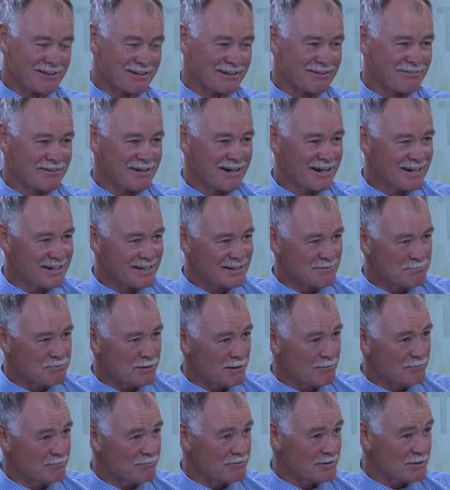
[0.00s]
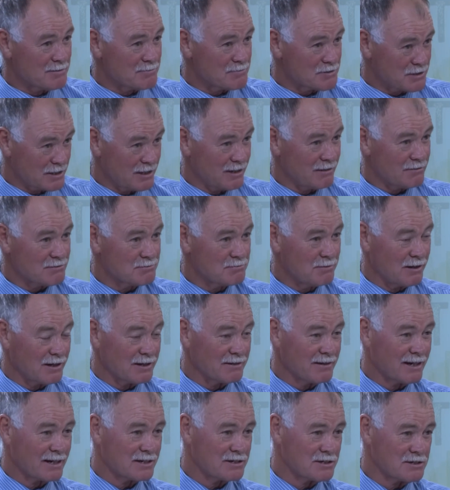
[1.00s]
creating a problem for themselves by
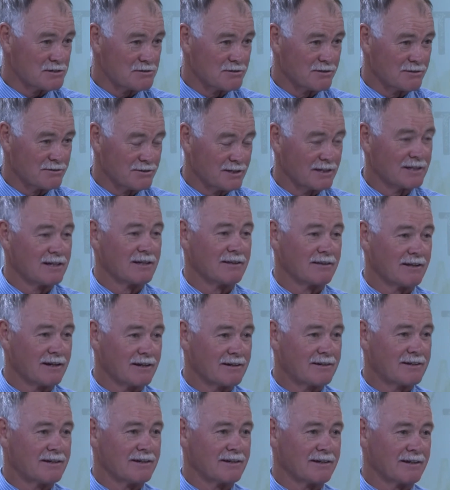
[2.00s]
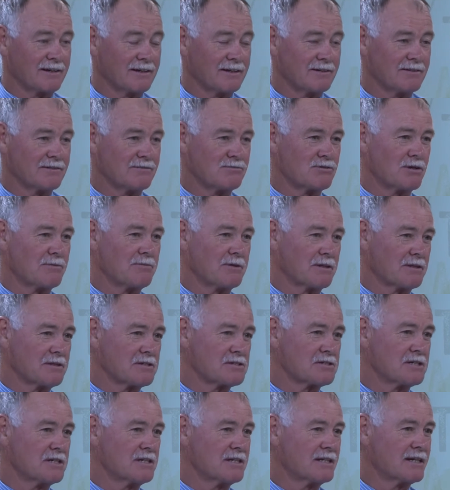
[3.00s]
actually thinking they're killing it and dropping the
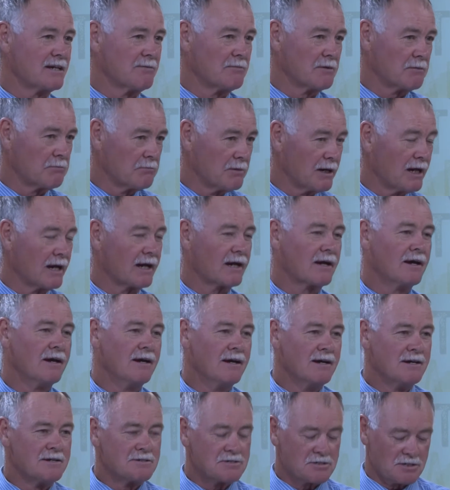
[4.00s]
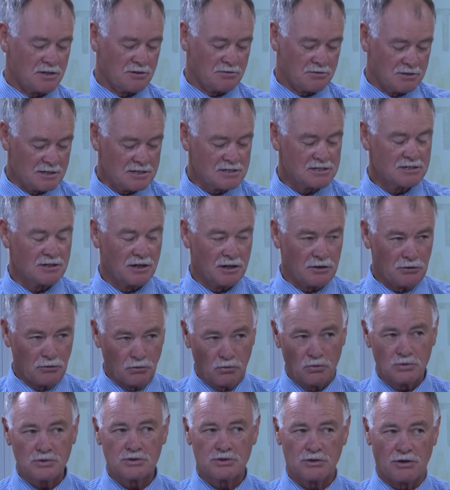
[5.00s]
seed coming back. So things like
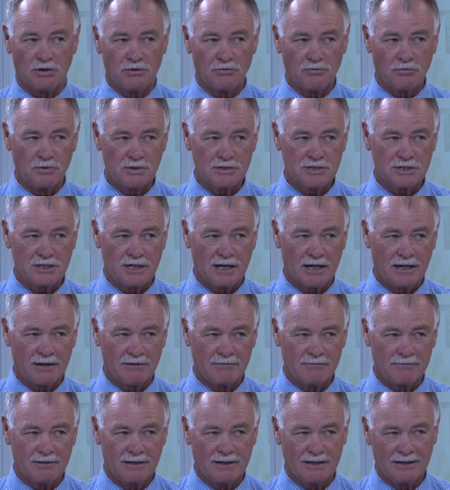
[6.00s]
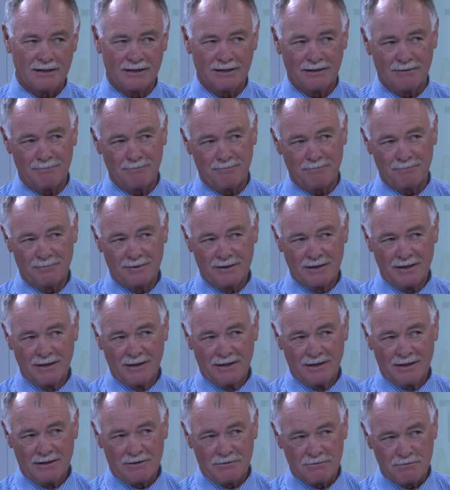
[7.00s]
Nortron, which are
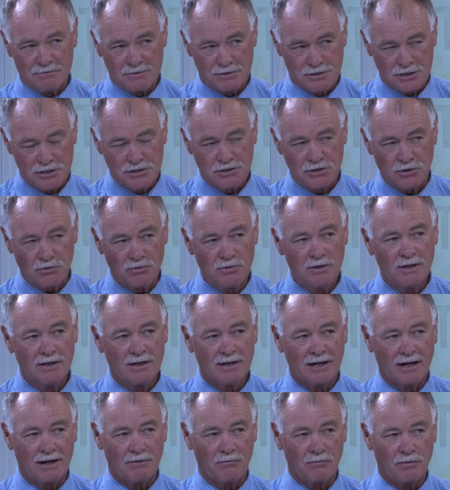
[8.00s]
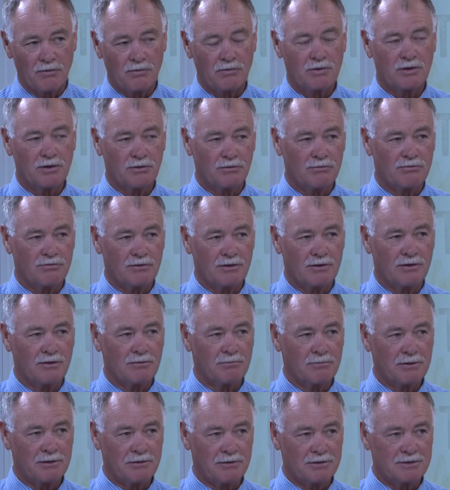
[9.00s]
residual and will kill for a long
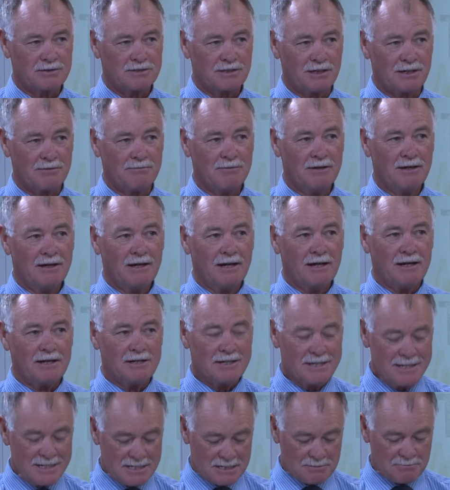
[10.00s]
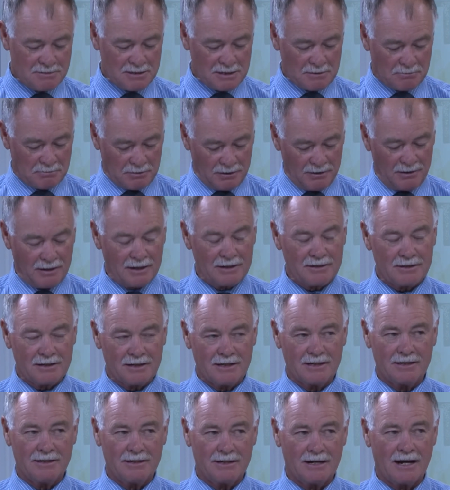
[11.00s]
period of time, need to be applied
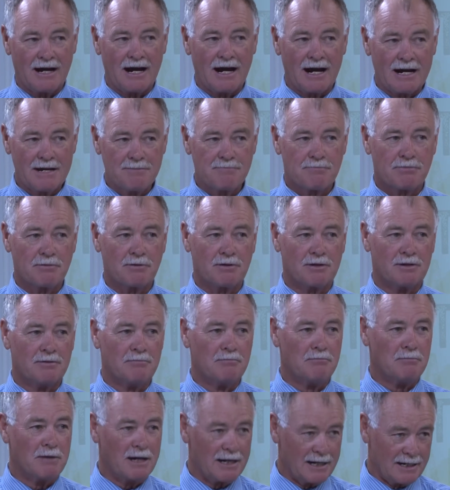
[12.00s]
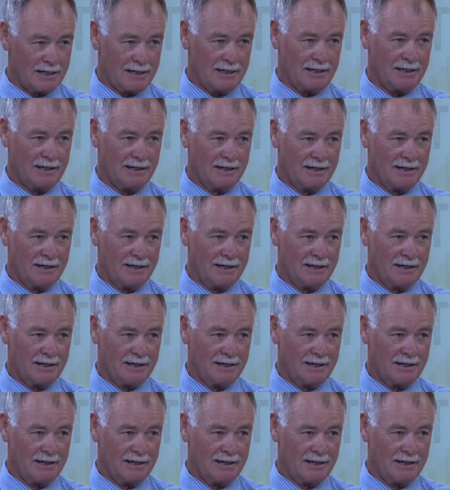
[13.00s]
in April and May